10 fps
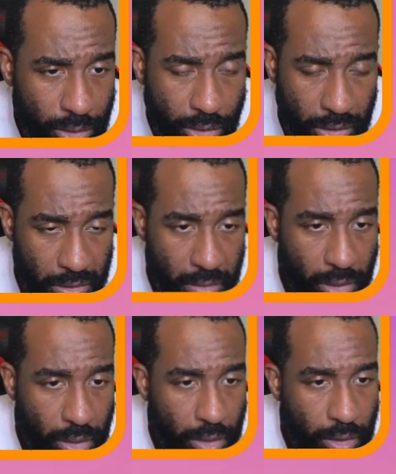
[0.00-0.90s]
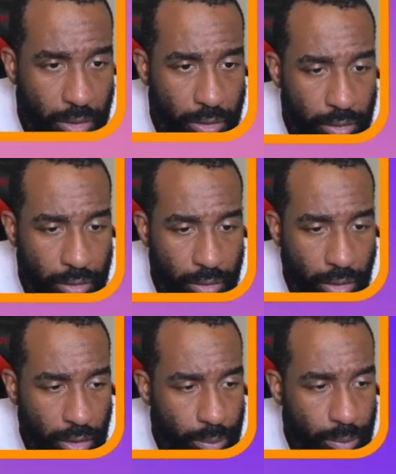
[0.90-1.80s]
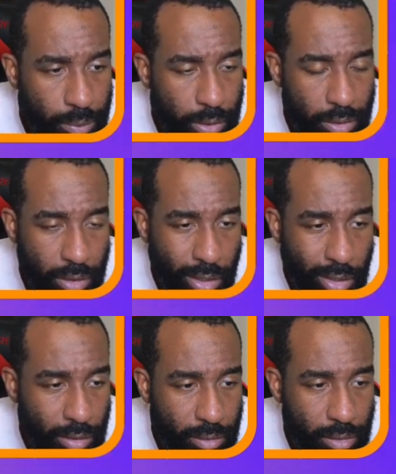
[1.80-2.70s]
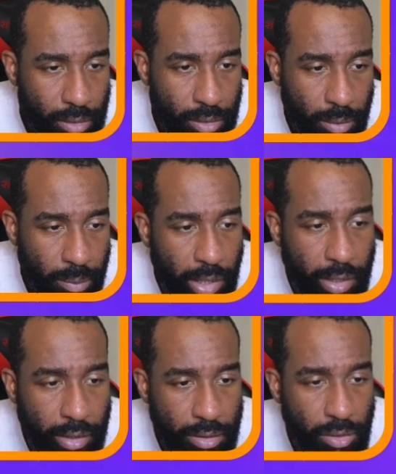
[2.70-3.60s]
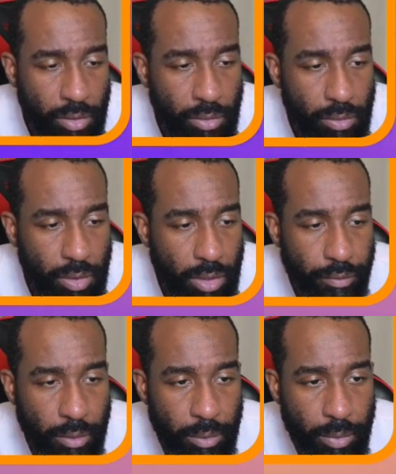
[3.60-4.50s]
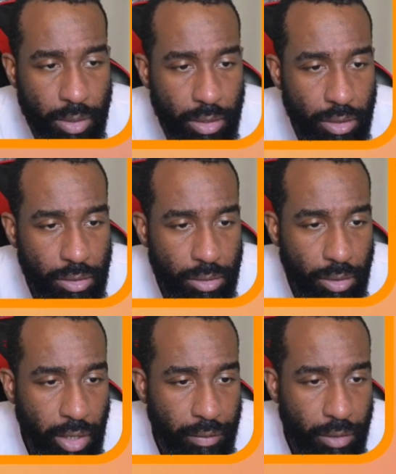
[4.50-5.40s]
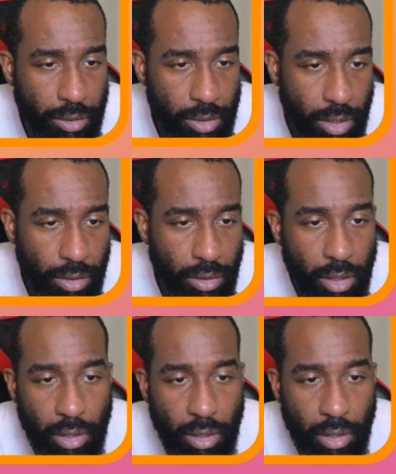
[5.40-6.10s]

good. Because it kind of combines the stuff from the beginning. So you have those, like,